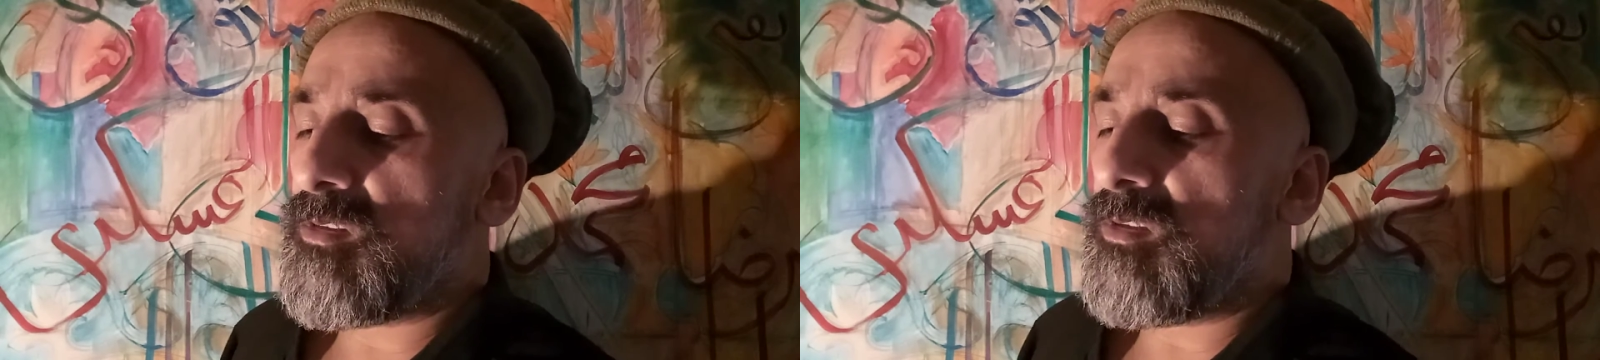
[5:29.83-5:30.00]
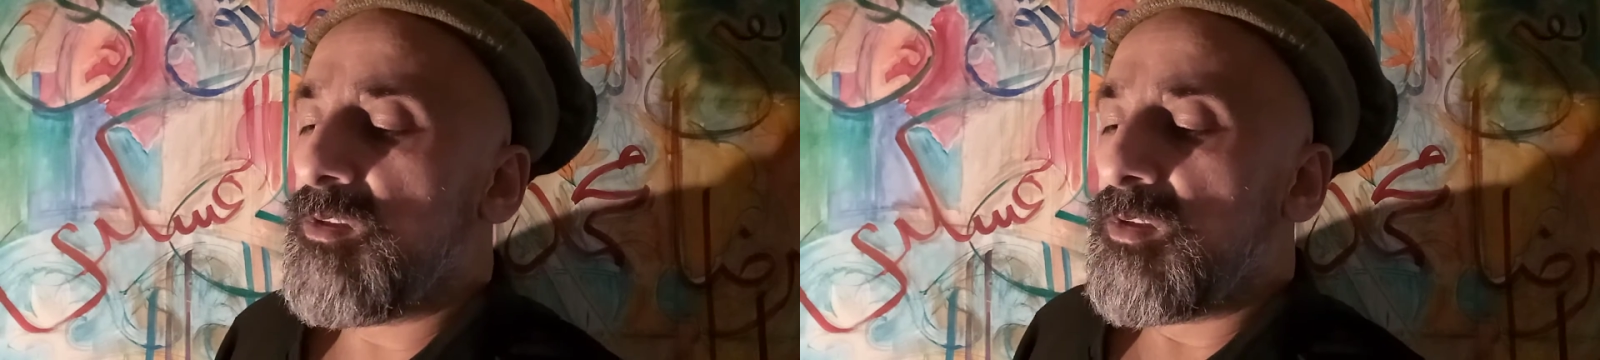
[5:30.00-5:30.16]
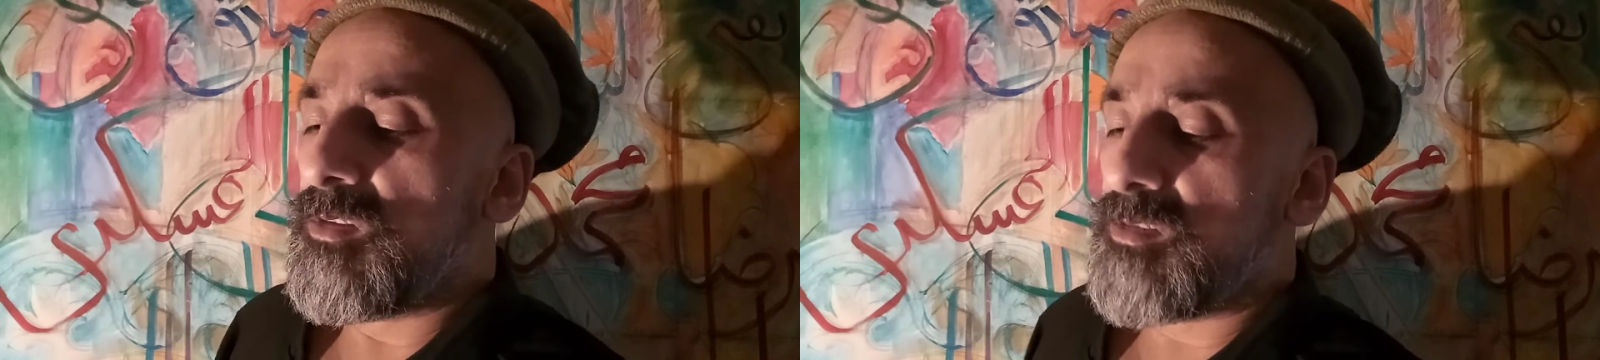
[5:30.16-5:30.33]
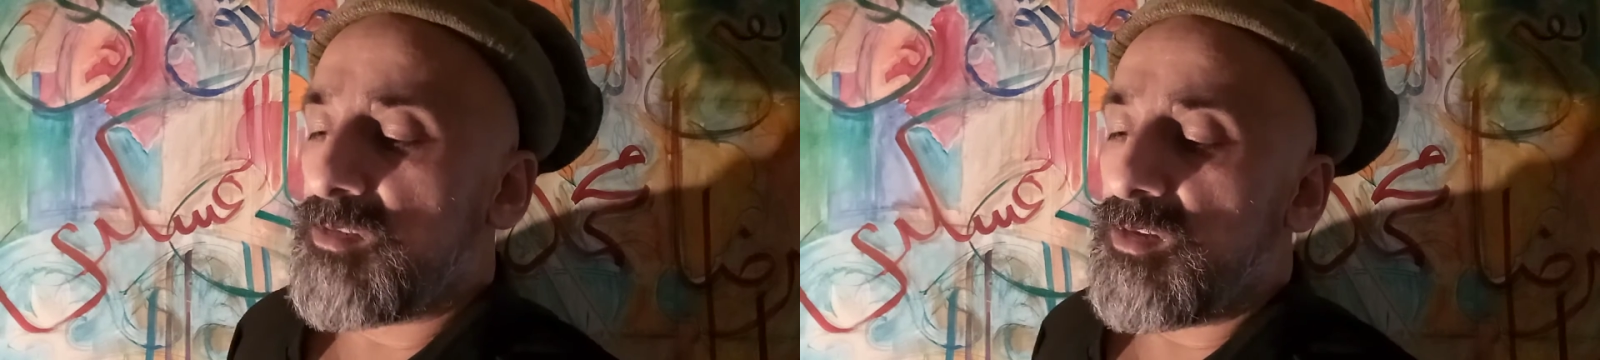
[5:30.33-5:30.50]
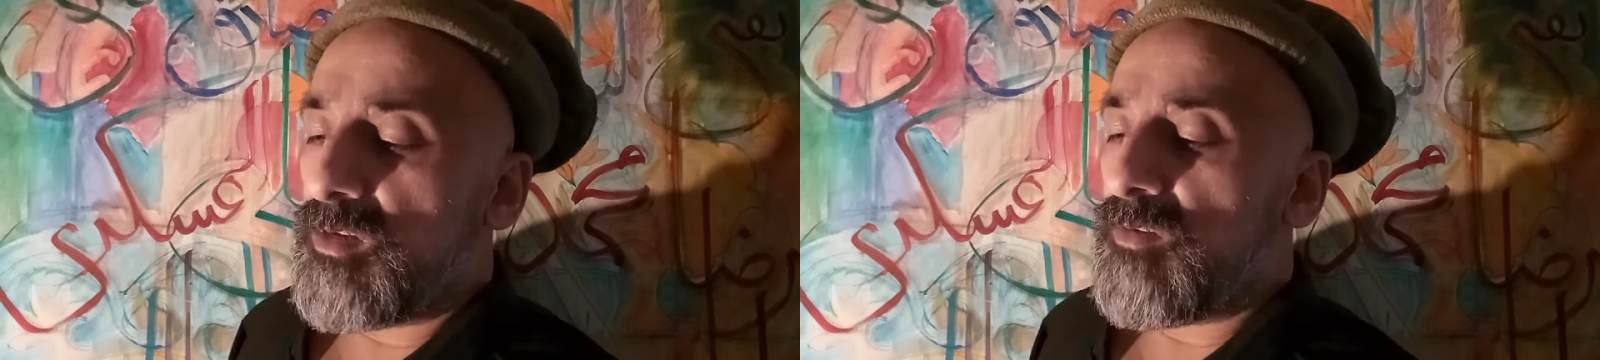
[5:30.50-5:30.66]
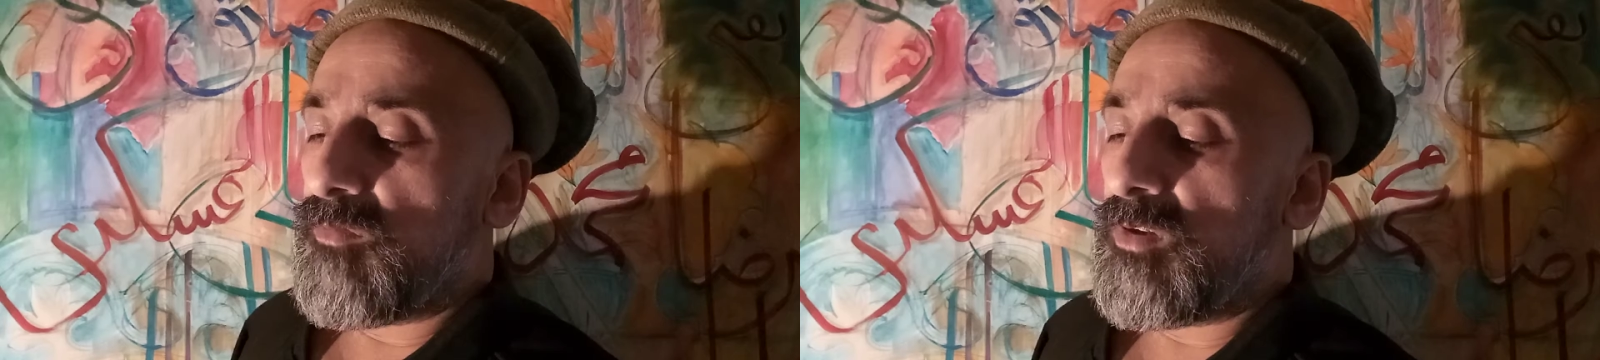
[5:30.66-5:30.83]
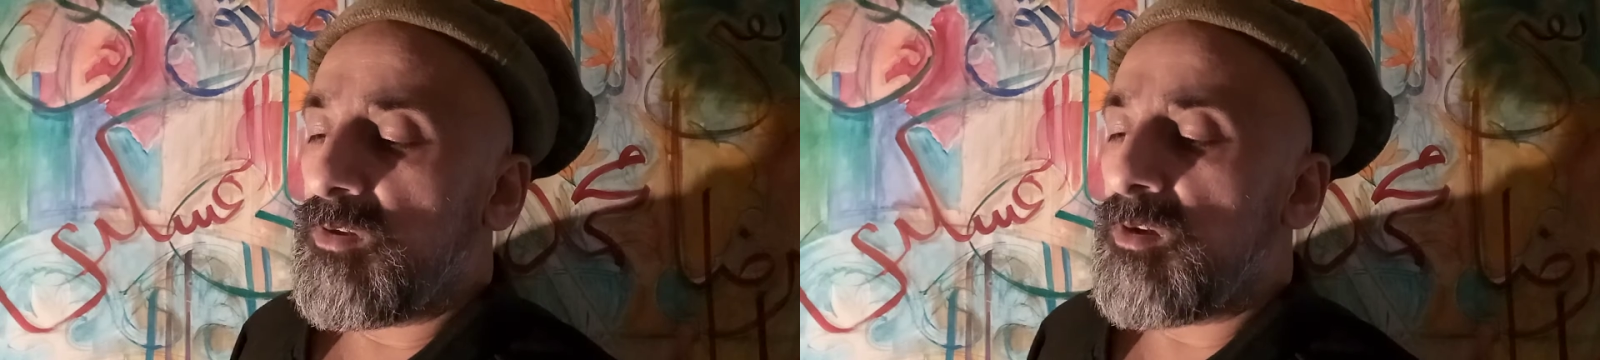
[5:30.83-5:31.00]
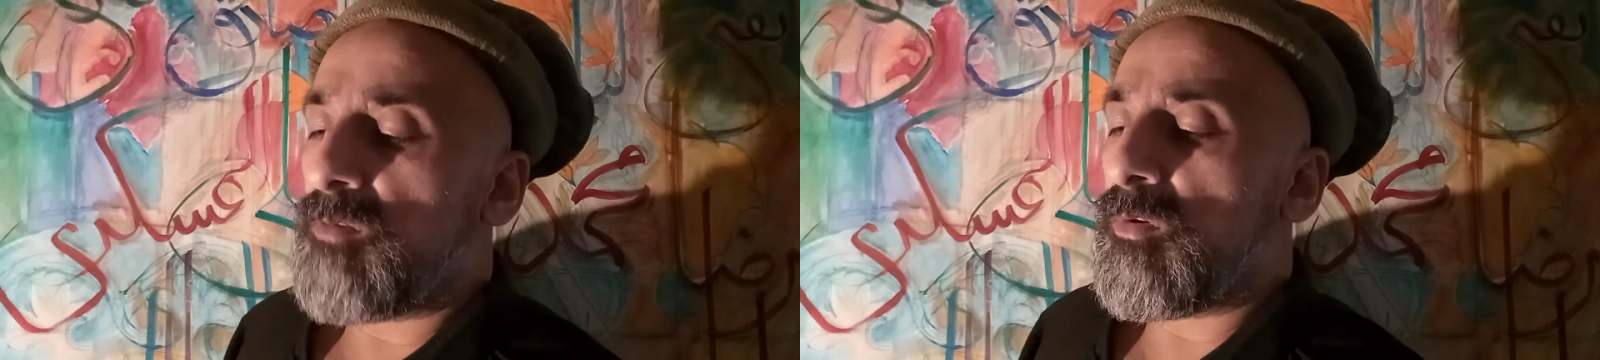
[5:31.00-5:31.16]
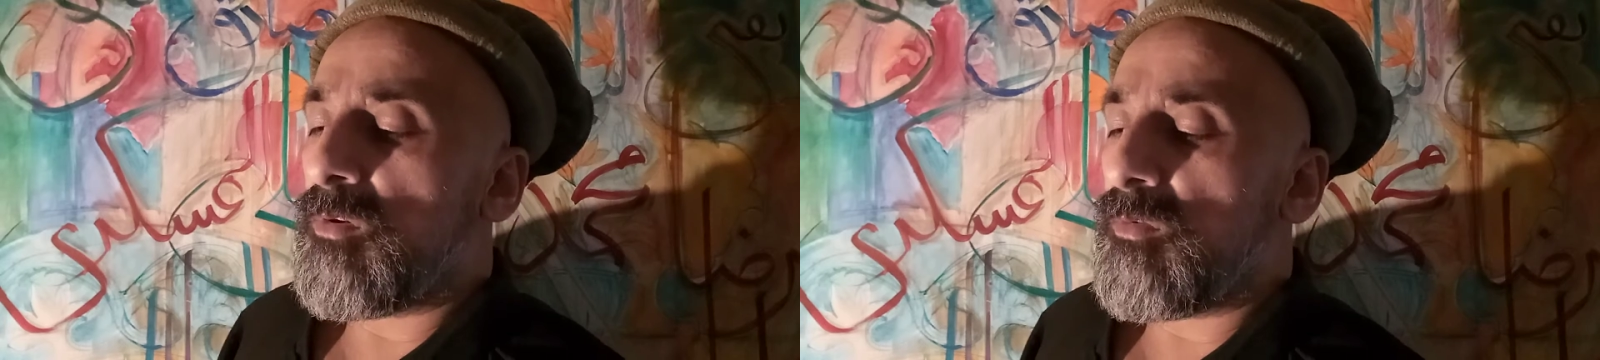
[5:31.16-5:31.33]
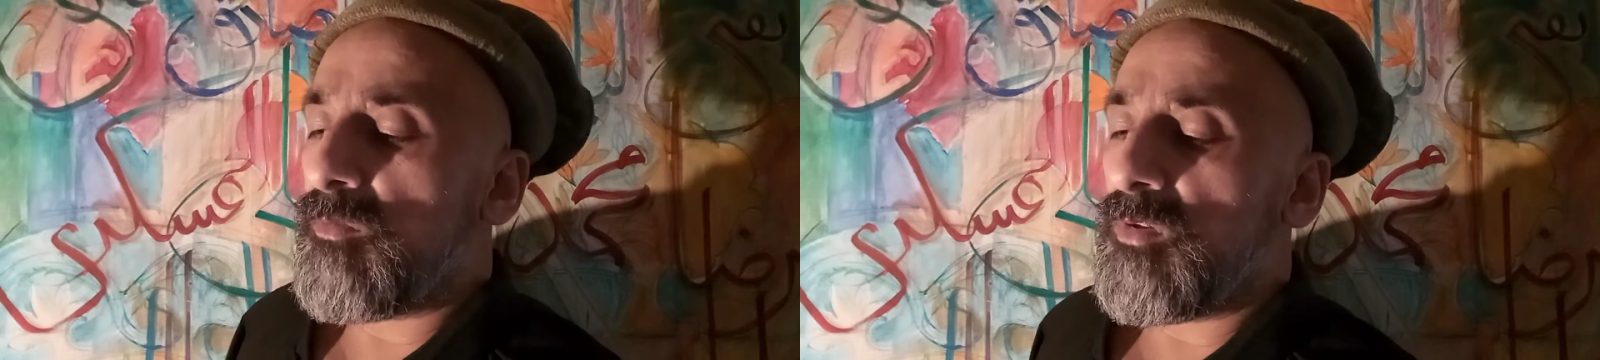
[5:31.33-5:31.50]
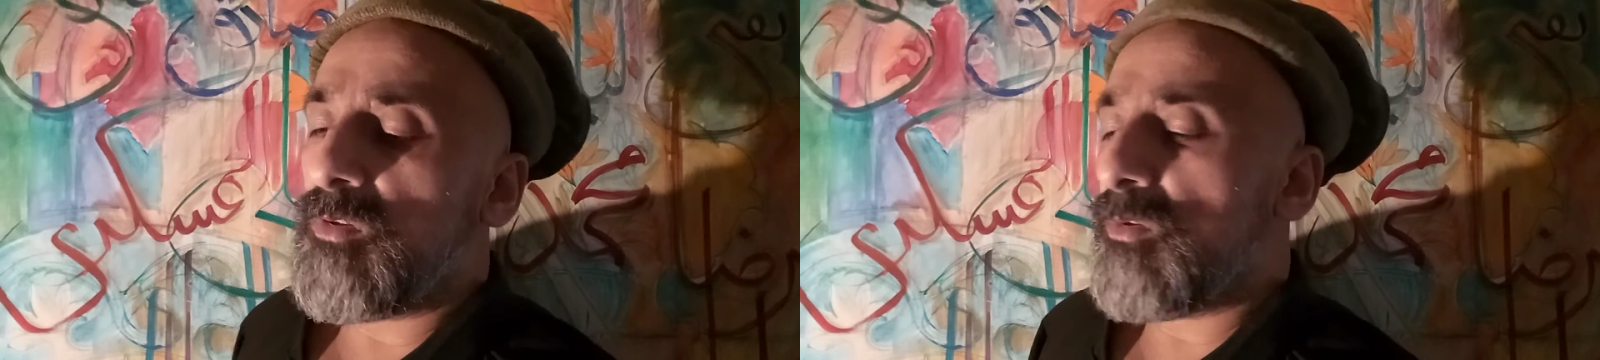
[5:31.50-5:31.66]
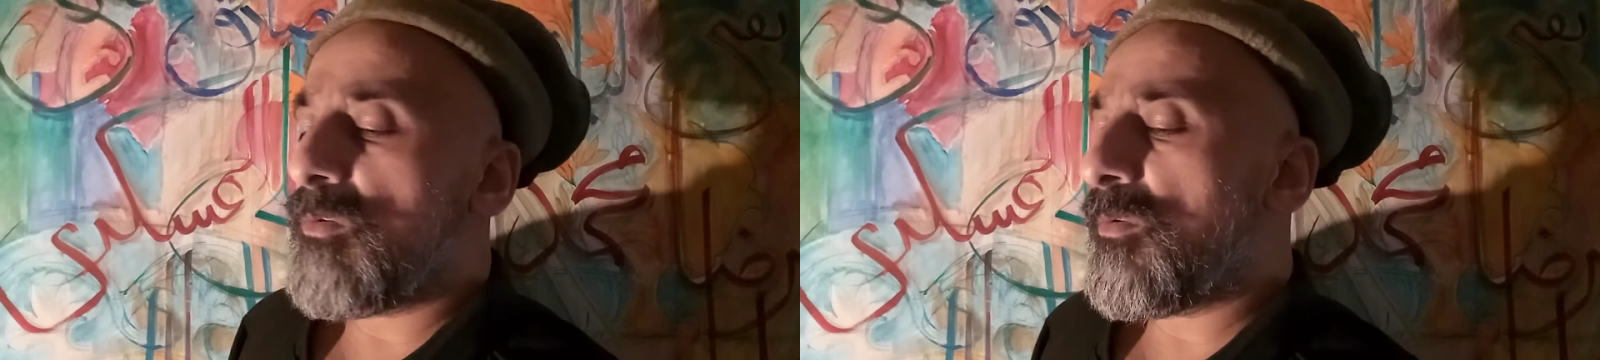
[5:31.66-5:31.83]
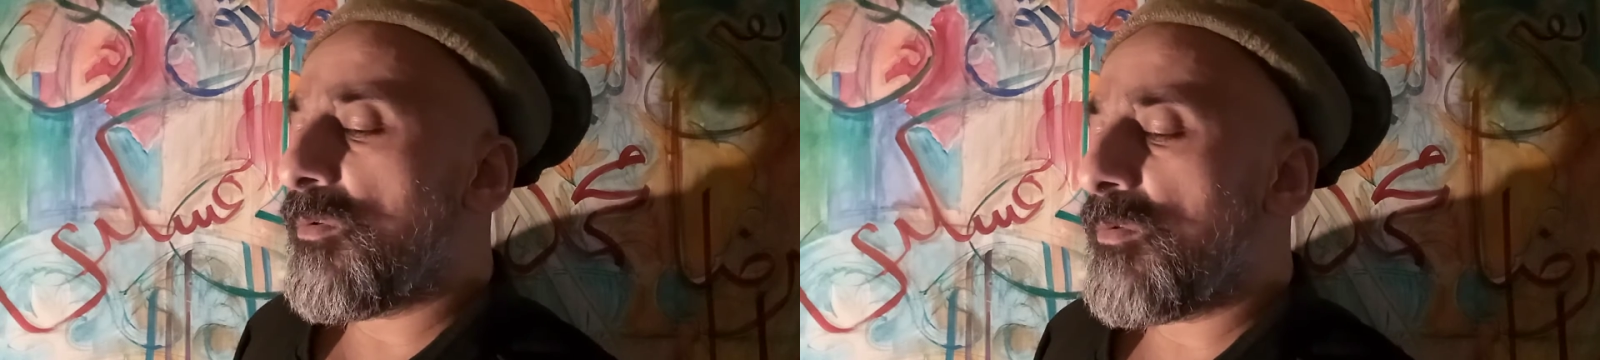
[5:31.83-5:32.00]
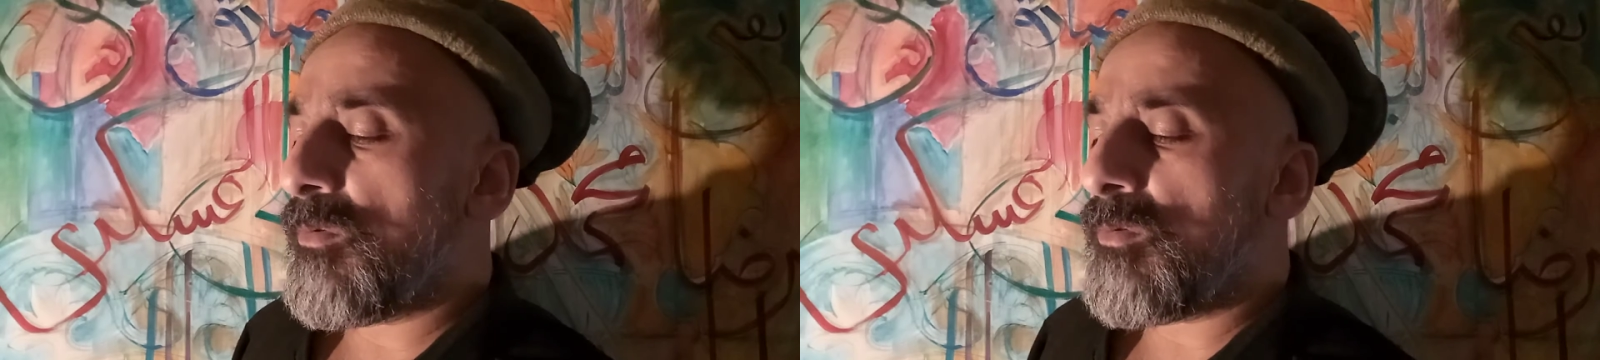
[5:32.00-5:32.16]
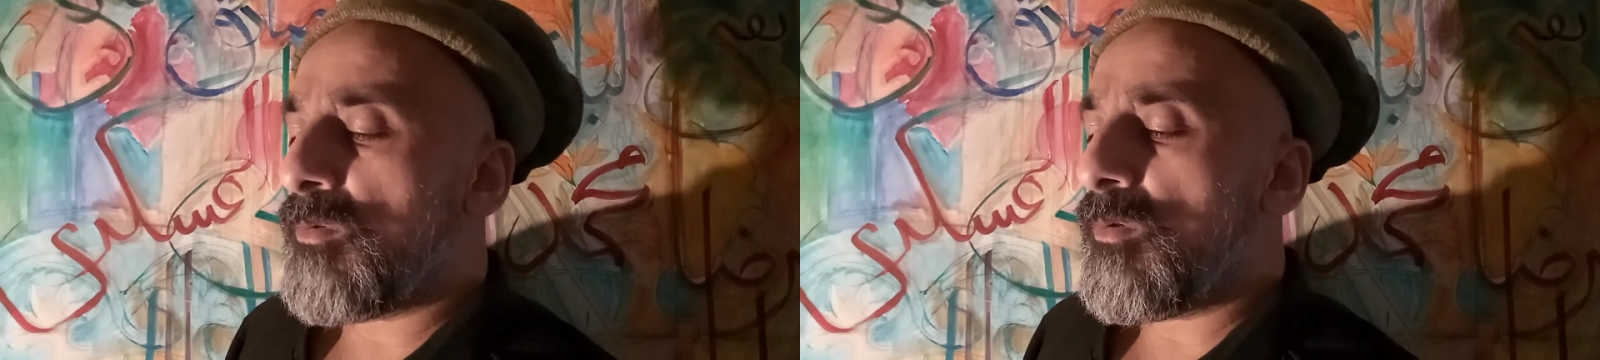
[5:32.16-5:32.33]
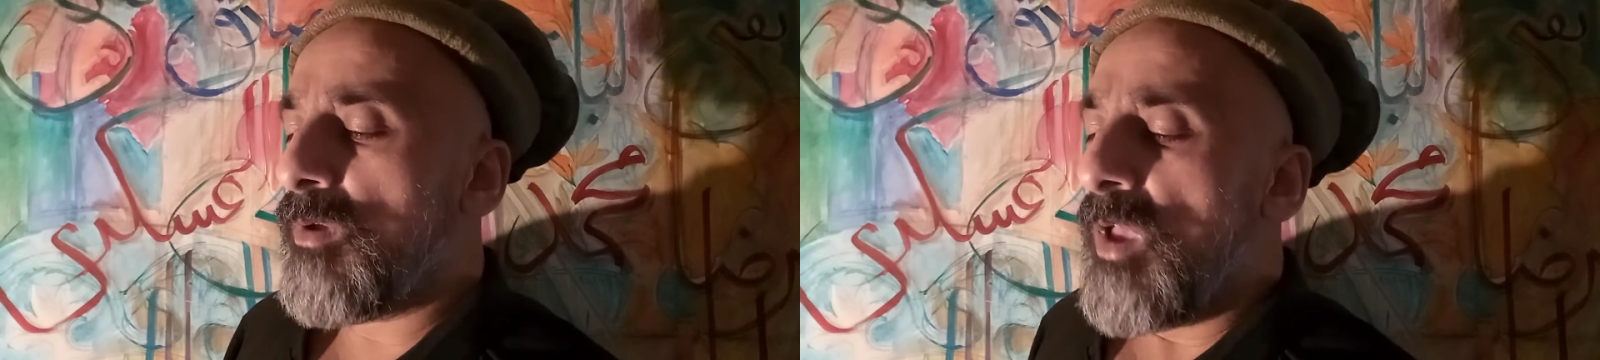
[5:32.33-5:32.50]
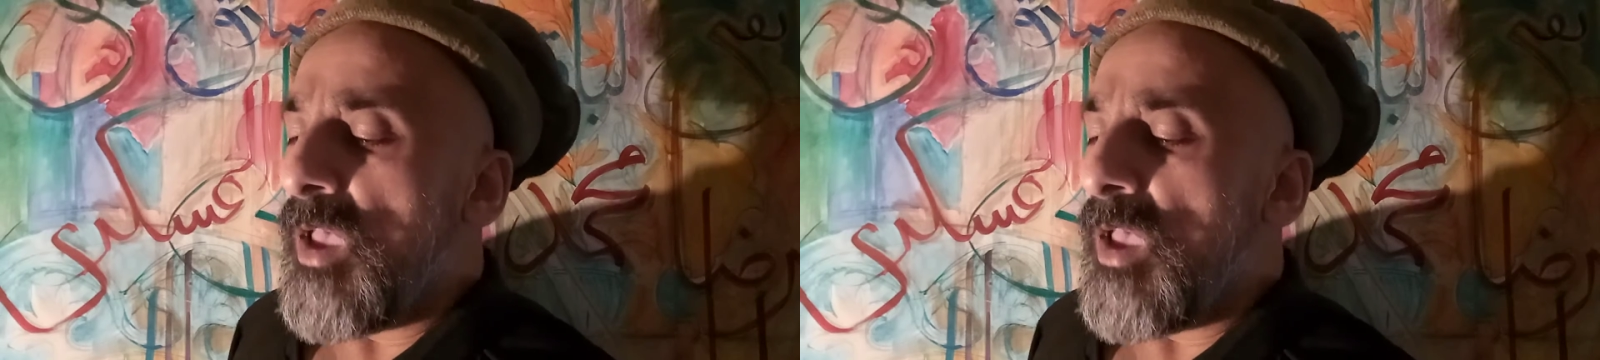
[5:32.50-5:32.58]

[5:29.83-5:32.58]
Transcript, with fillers: the Savior of you.